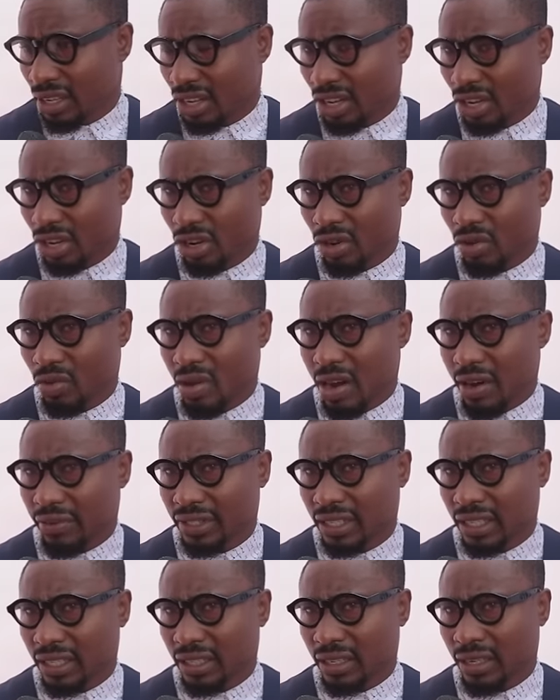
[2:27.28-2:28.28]
You know,
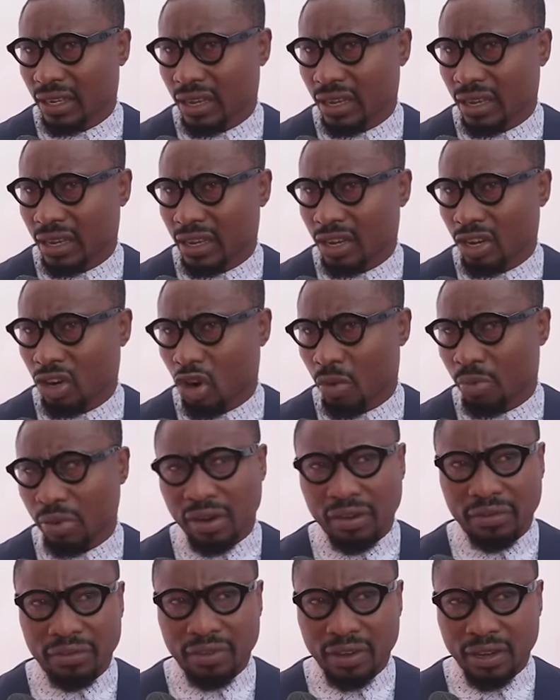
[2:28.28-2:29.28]
I've seen uh, a
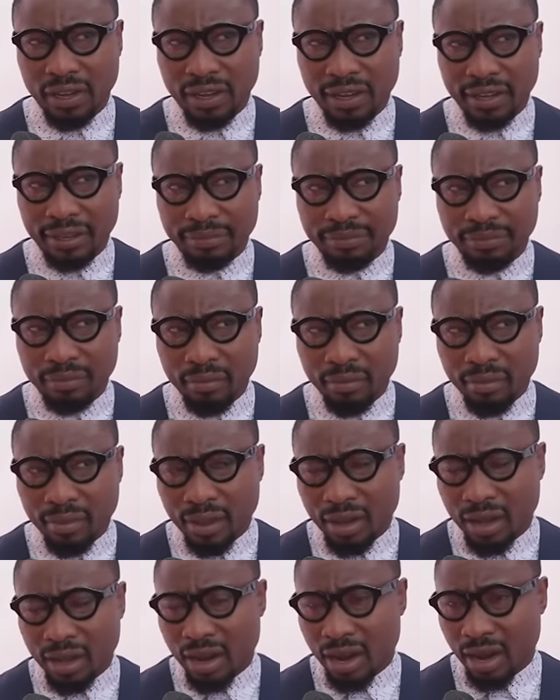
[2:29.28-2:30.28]
couple of uh,
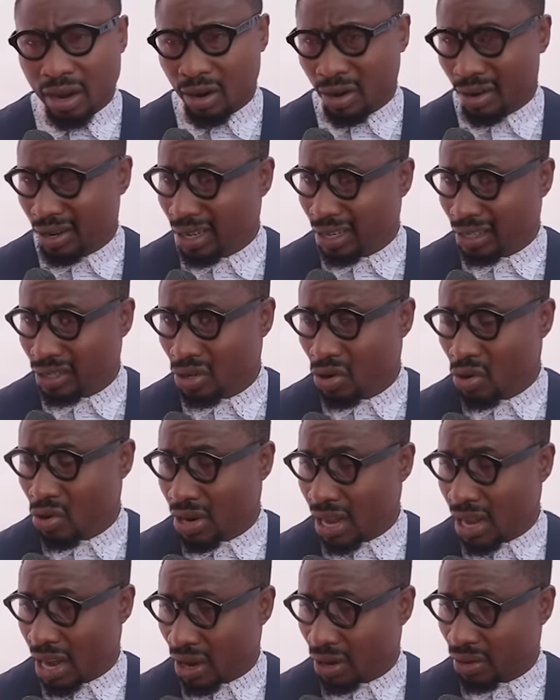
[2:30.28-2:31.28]
our colleagues go
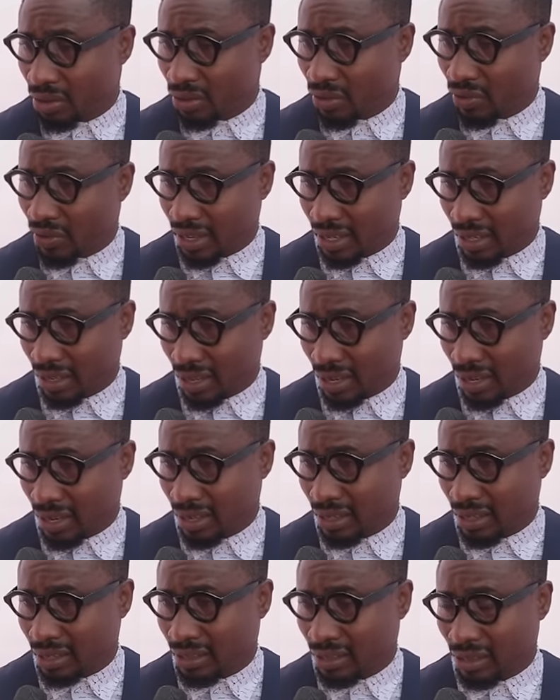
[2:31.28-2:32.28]
down over the
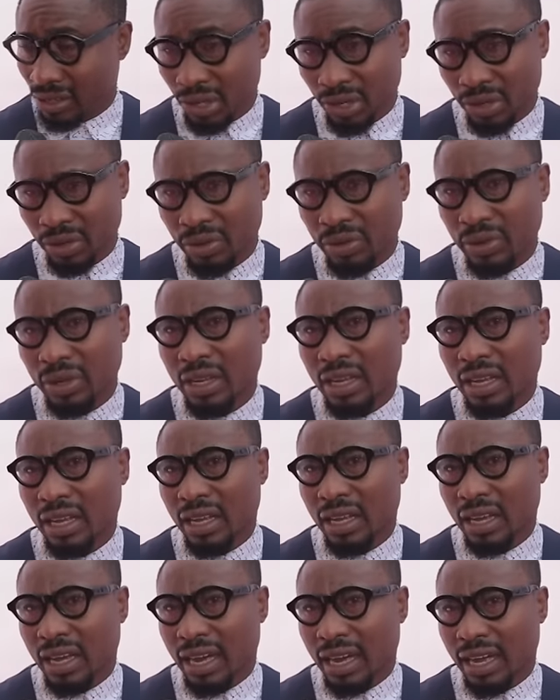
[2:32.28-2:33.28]
years, you know,
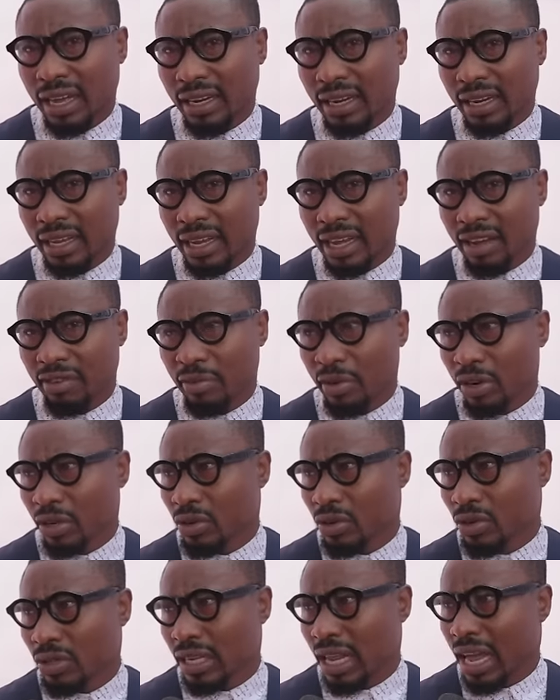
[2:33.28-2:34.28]
and uh, everybody
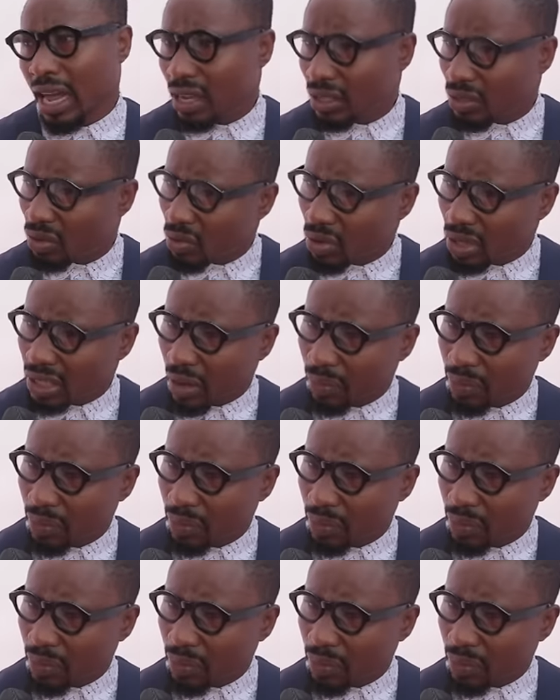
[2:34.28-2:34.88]
goes like, ah, so what's